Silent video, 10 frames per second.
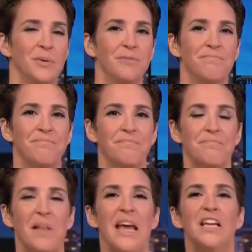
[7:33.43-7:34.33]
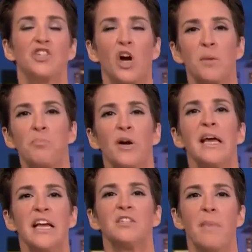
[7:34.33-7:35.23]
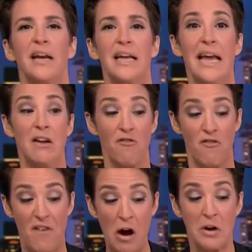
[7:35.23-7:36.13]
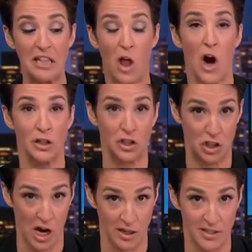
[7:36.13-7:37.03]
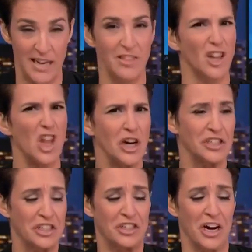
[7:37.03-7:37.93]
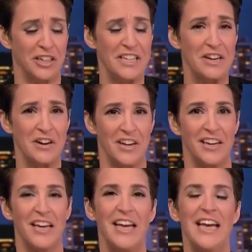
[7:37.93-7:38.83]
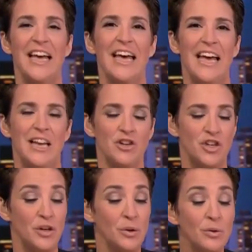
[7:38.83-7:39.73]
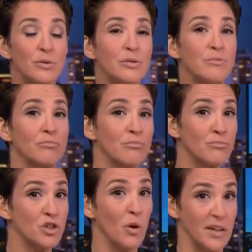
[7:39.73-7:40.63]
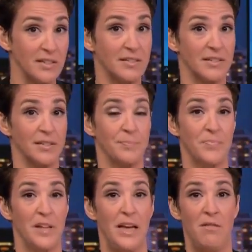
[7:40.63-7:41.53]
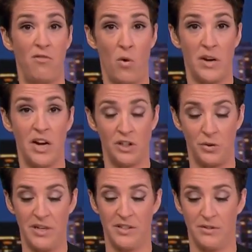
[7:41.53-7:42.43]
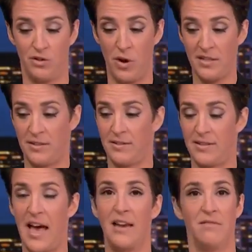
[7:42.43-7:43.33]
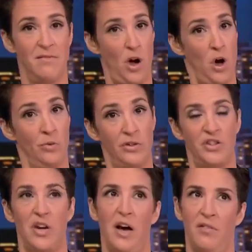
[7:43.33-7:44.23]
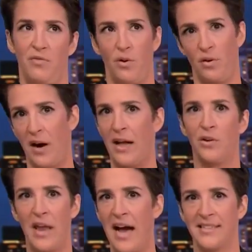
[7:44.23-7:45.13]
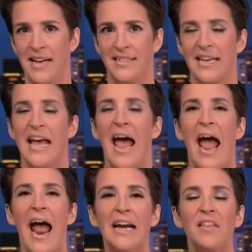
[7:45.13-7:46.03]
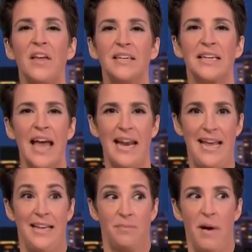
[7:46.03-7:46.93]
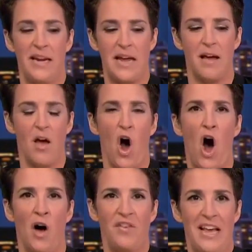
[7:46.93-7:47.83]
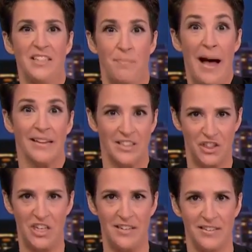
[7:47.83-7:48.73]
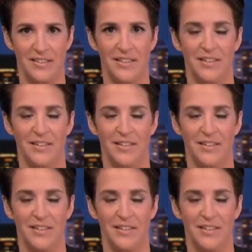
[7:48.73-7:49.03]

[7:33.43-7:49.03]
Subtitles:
to it. He started putting his money in very large chunks, in the largest chunks he could, into trusts in foreign countries, trusts that own stuff or held assets, anything to get his money off his balance sheet